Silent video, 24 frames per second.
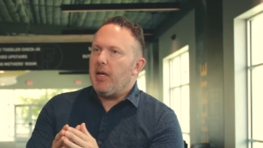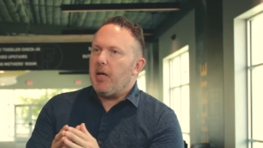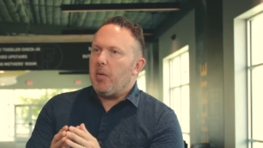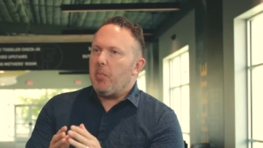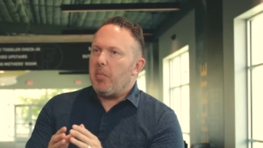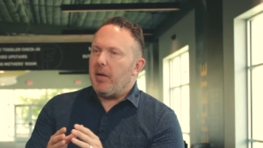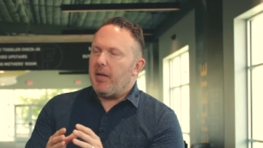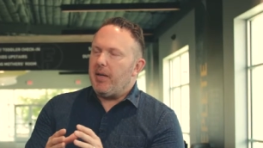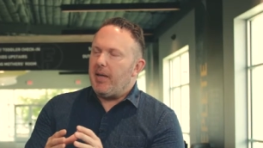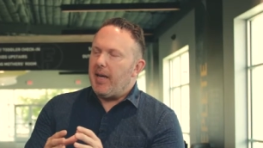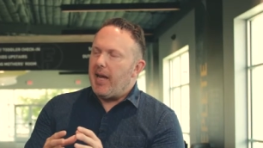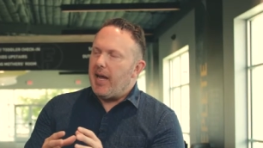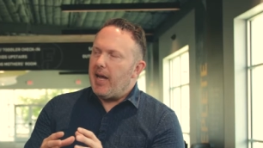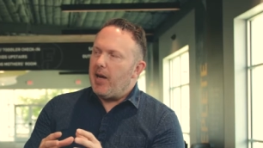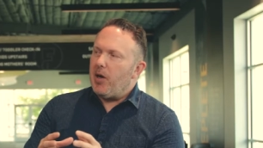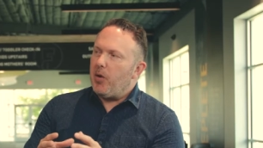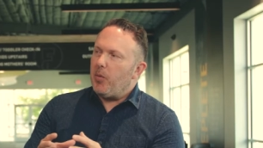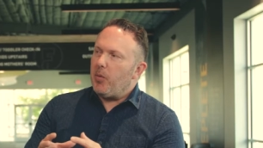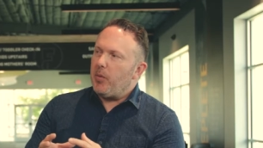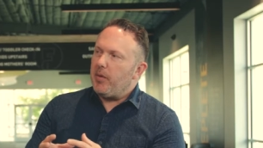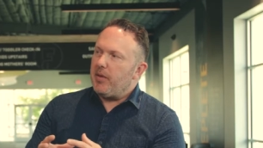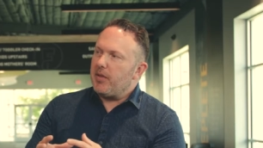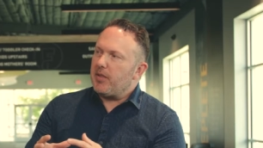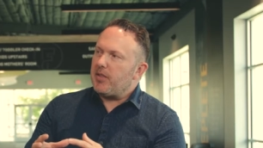But now
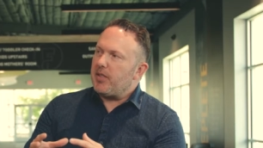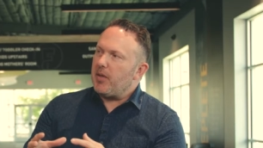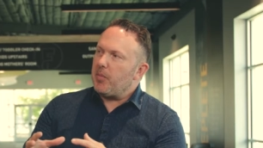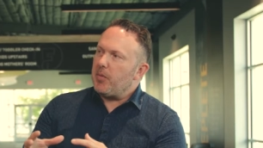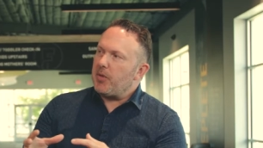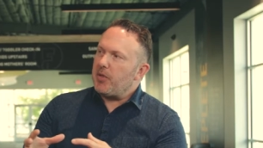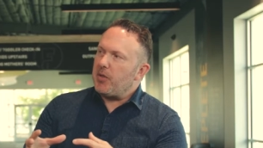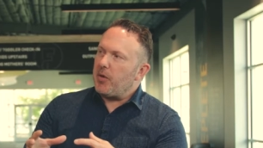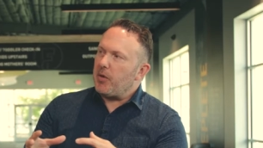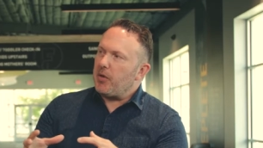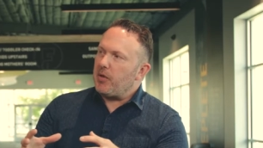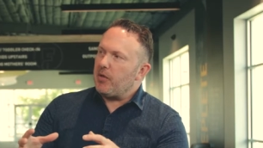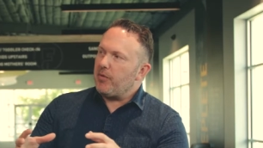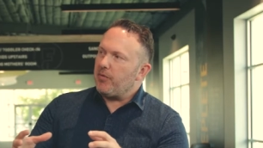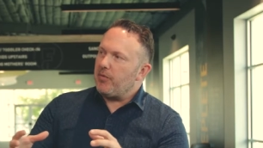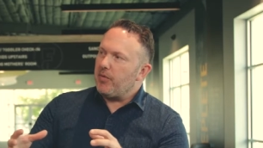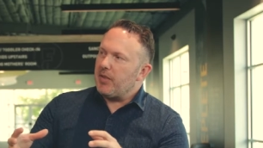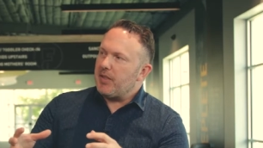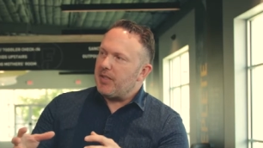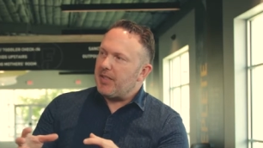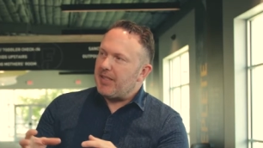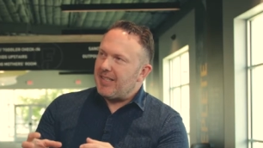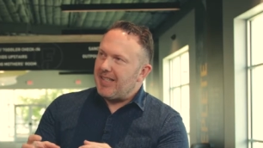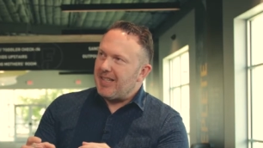with a
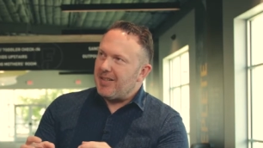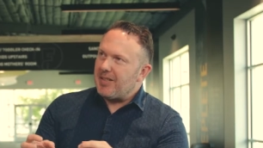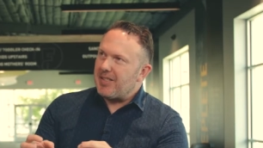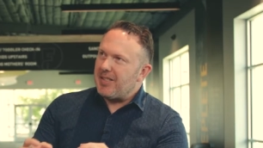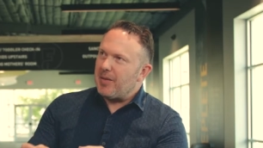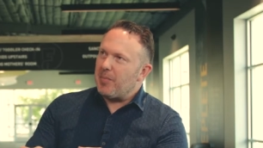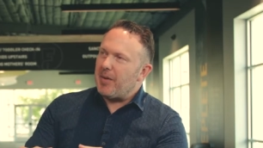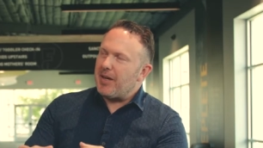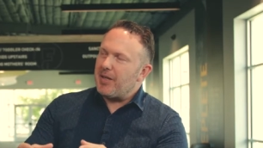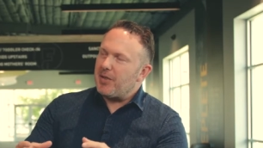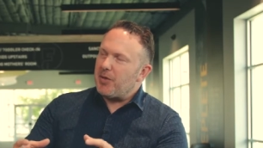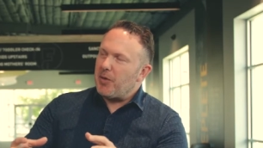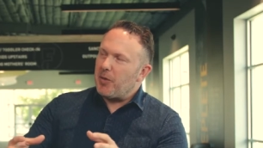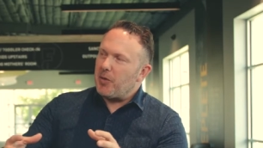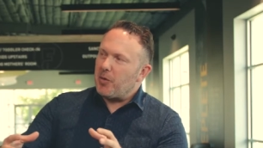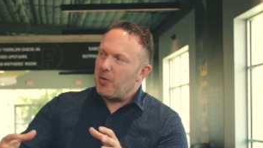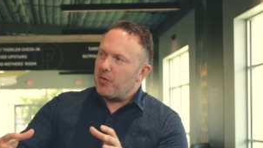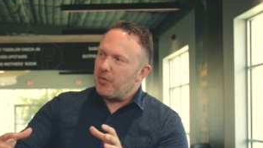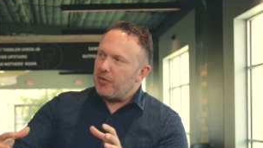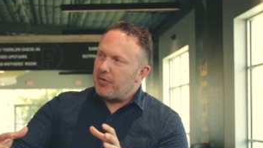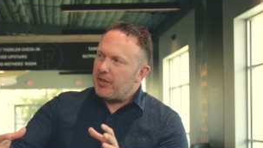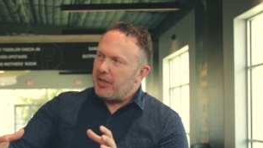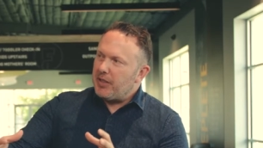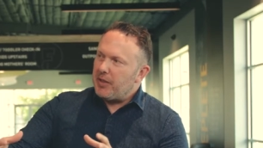semicircle
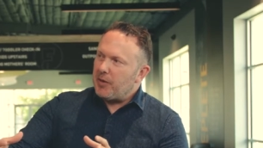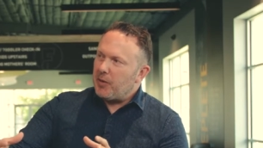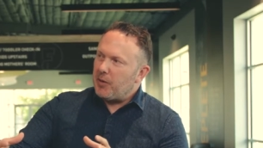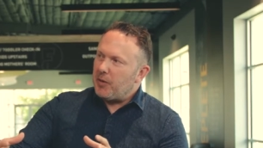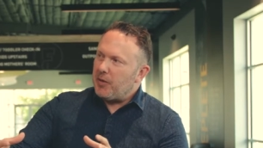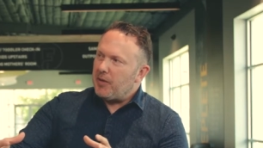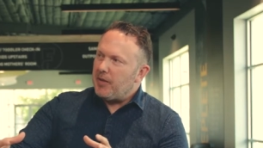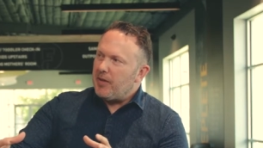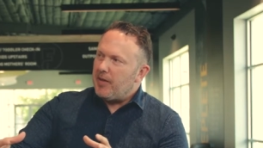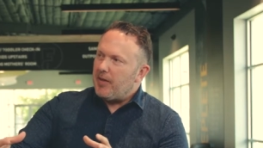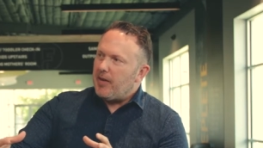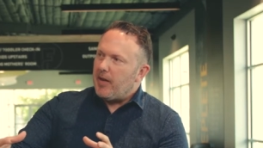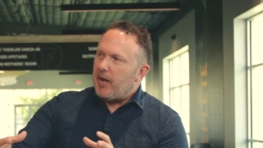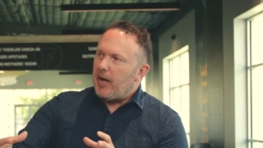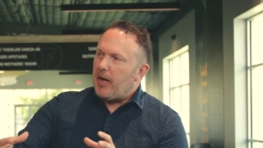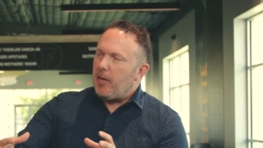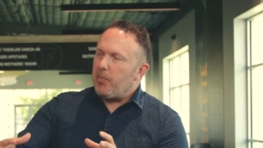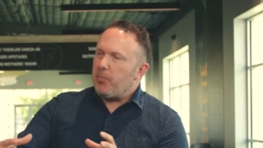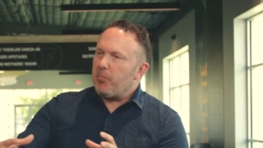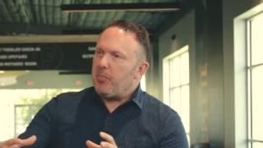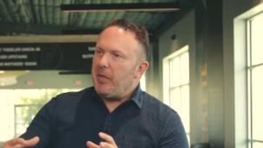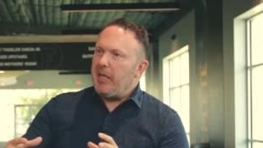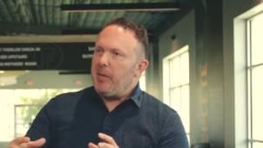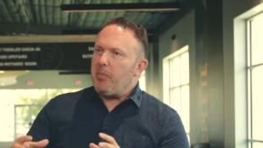feel,
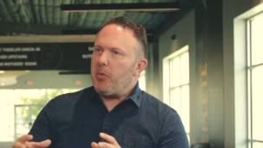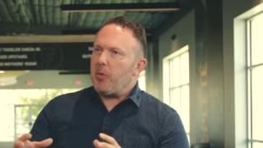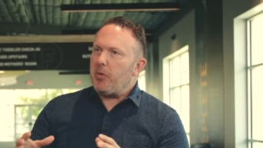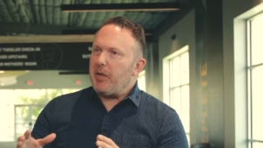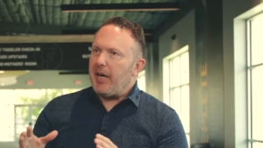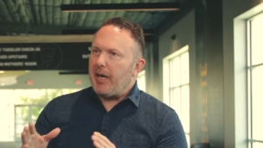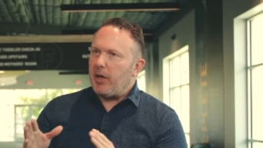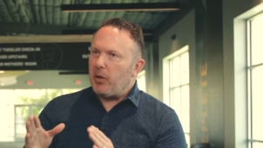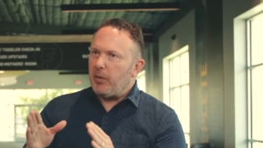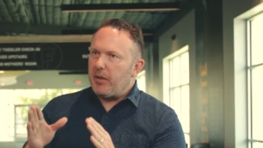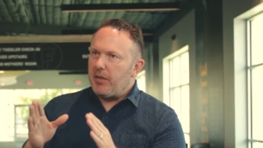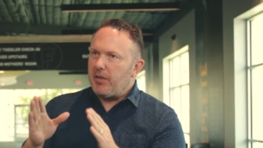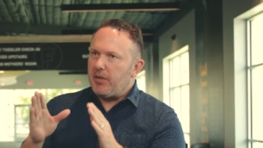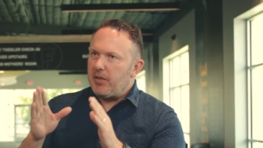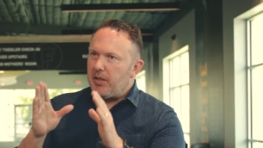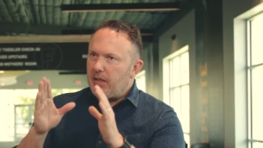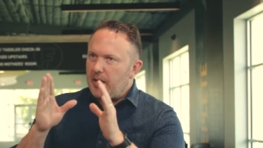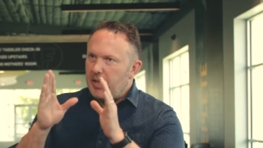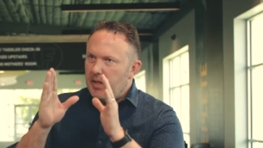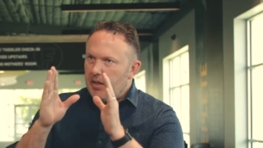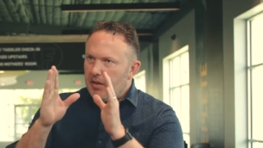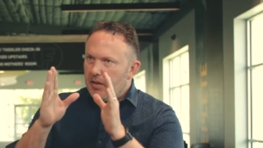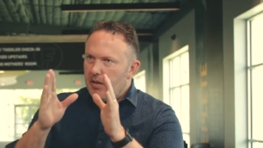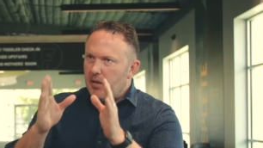people are not only
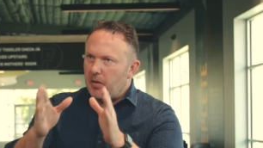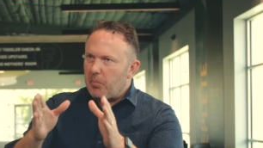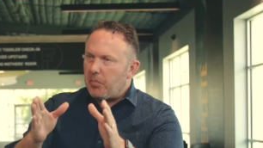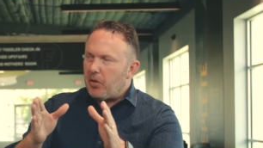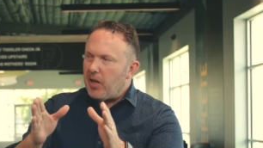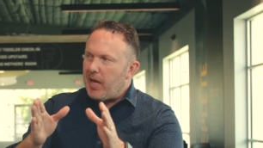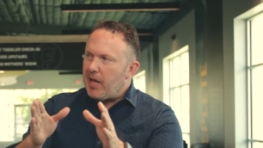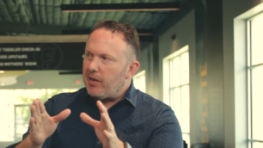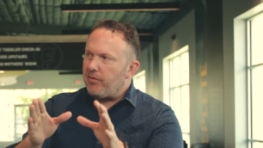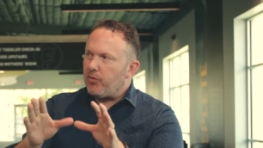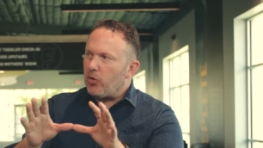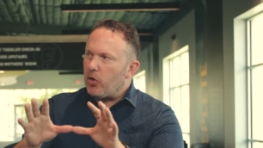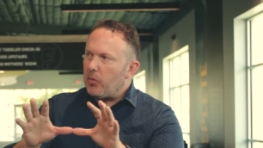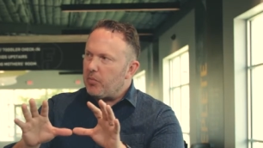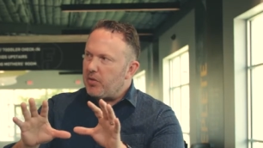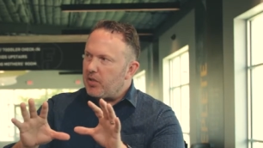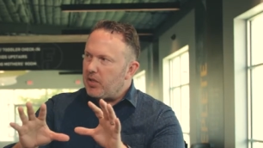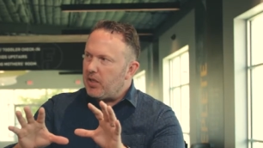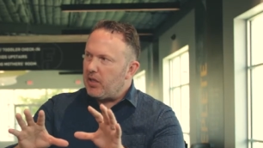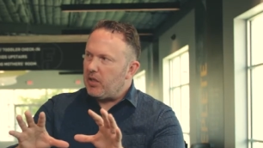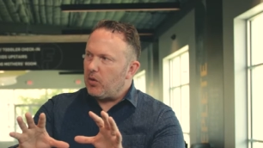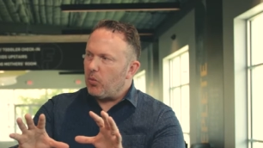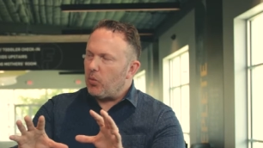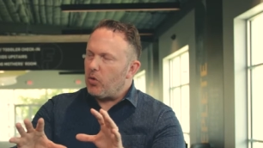seeing the platform,
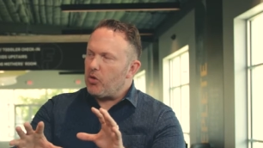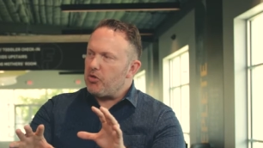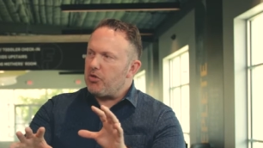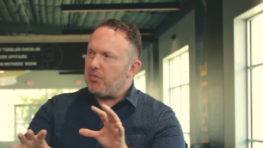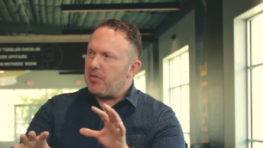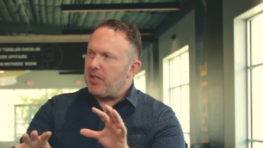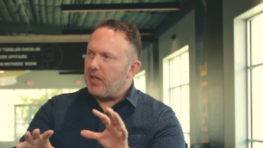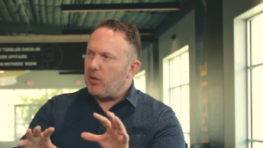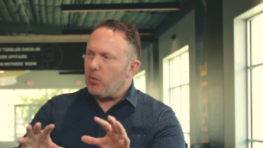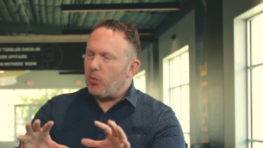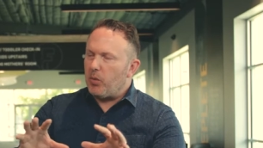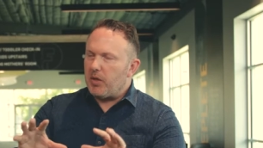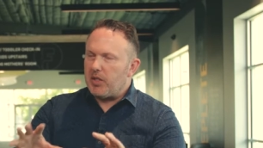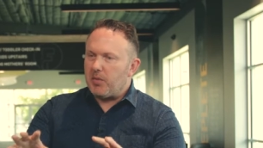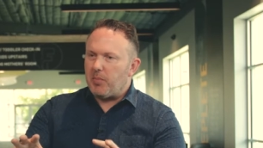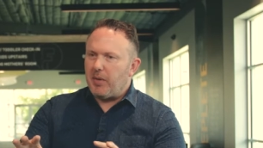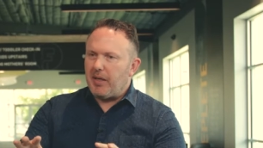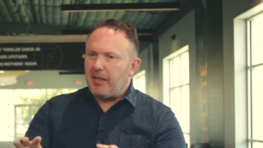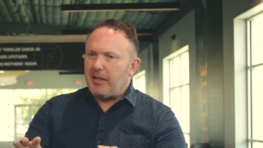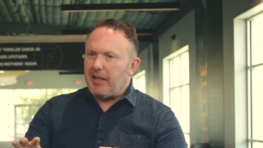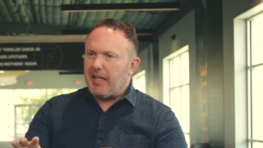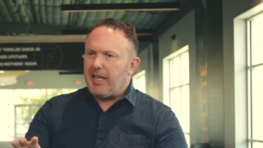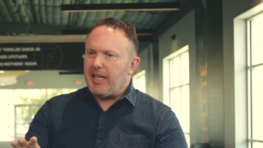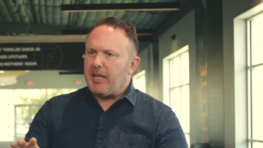seeing the worship, seeing what's
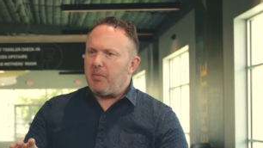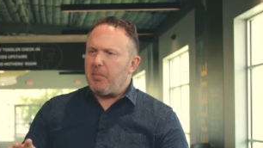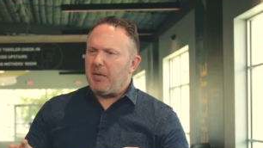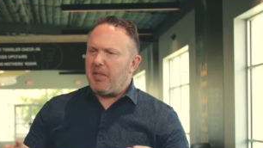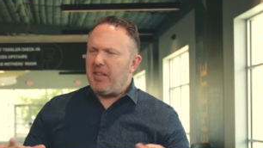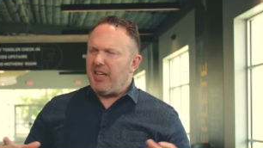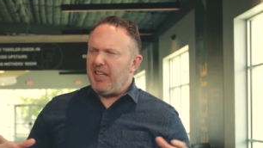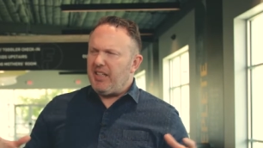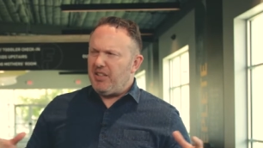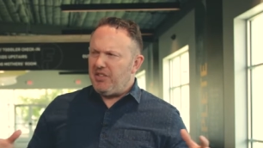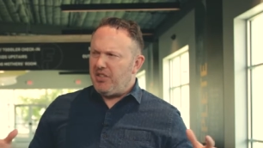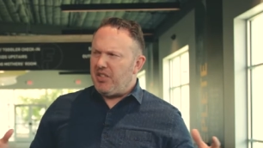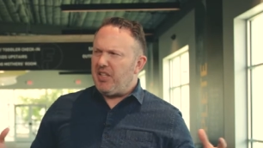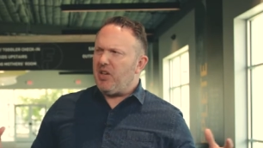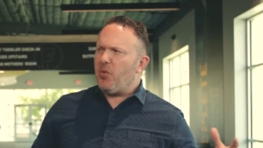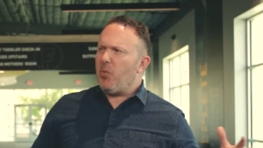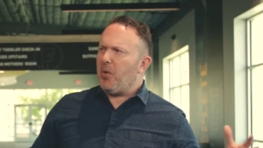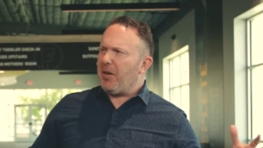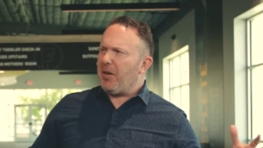being led, but they can see one